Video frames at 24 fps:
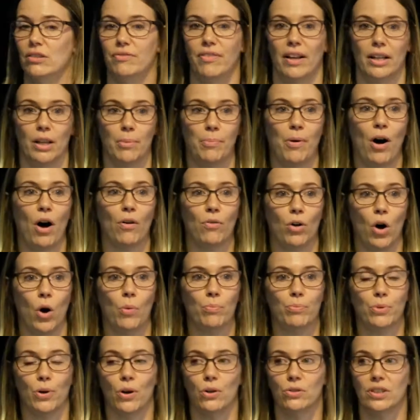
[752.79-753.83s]
to develop our
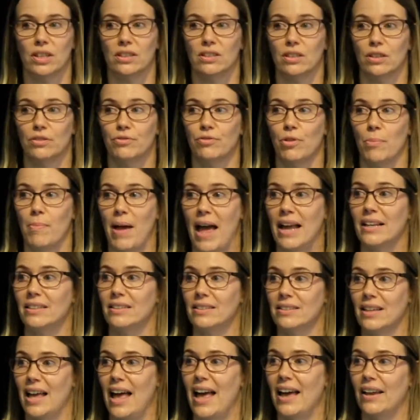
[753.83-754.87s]
own processes from
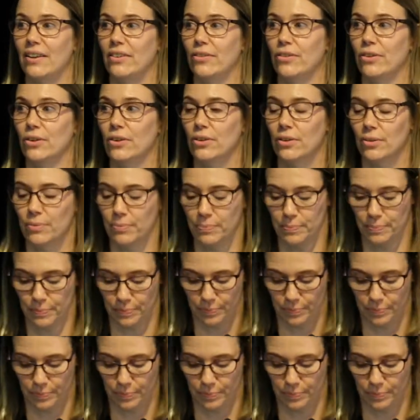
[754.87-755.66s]
end to end.